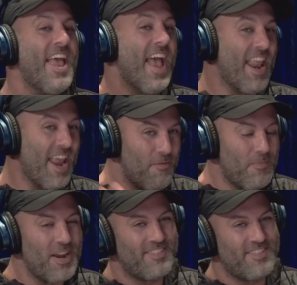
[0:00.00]
and
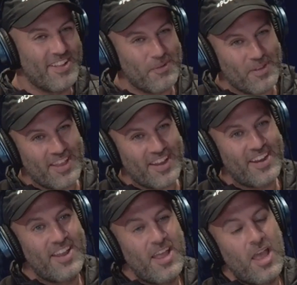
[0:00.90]
everybody's dealing with it.
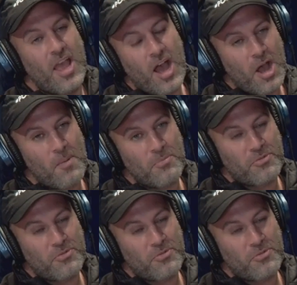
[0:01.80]
So